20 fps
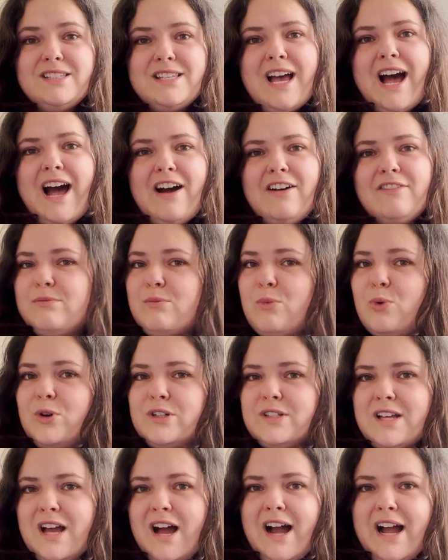to have more
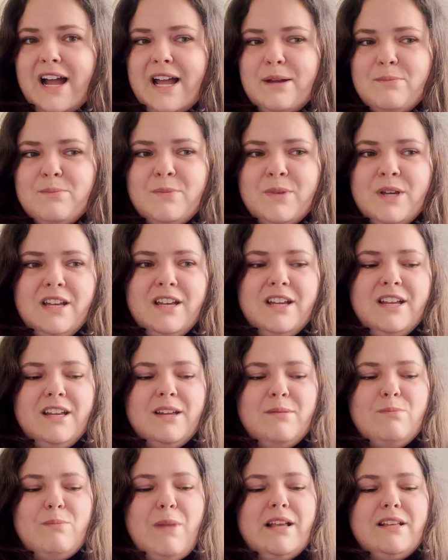time
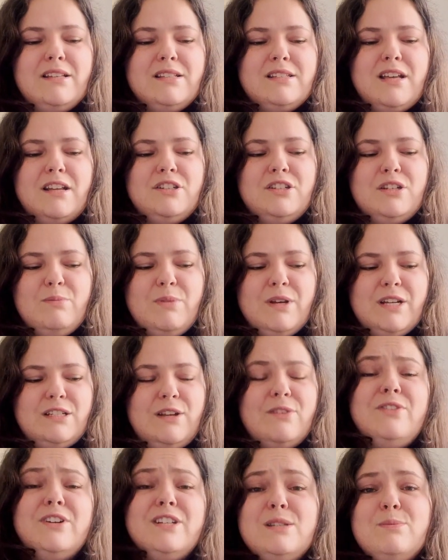makes such a big
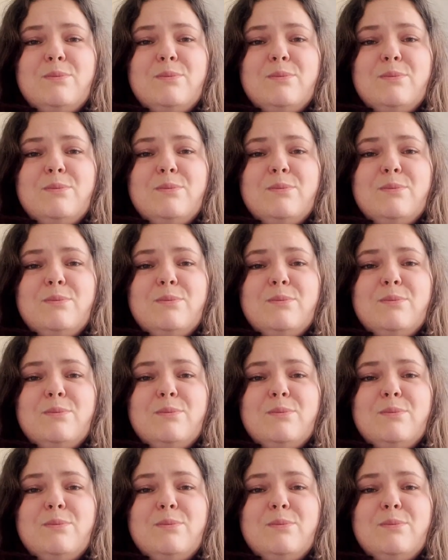difference,